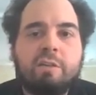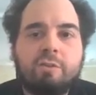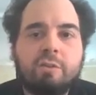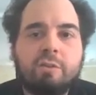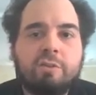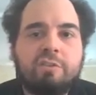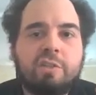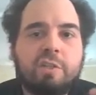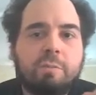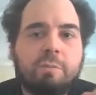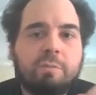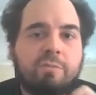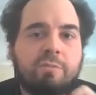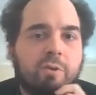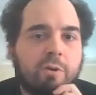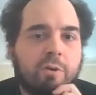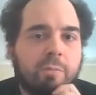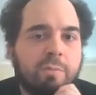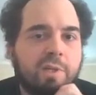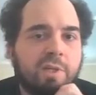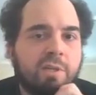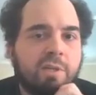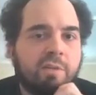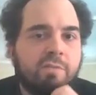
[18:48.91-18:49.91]
system
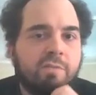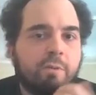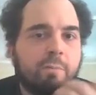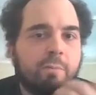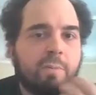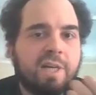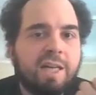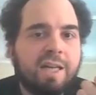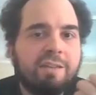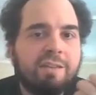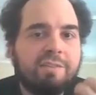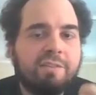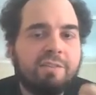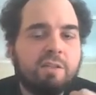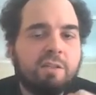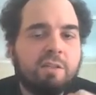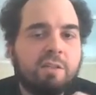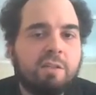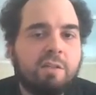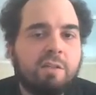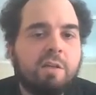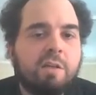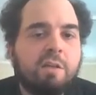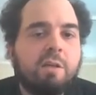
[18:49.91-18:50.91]
from a
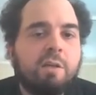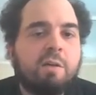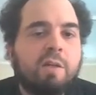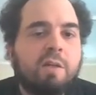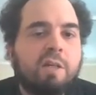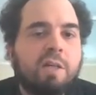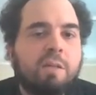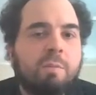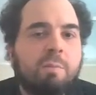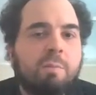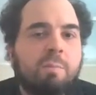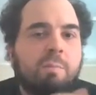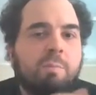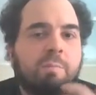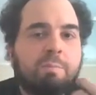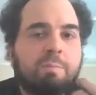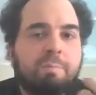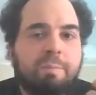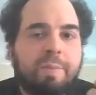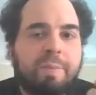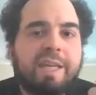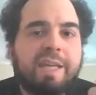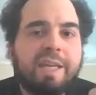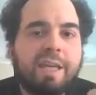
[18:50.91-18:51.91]
Luster
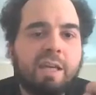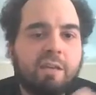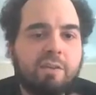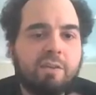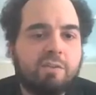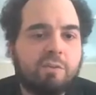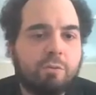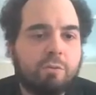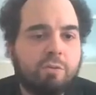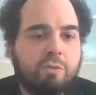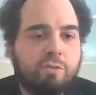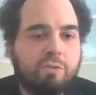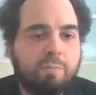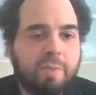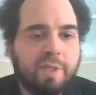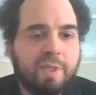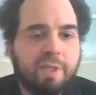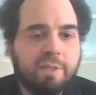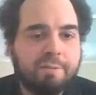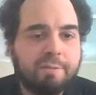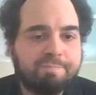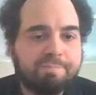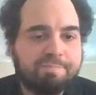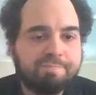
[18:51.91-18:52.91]
backend, so to
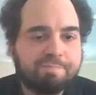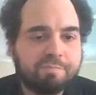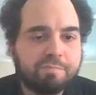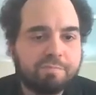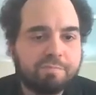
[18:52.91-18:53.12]
speak.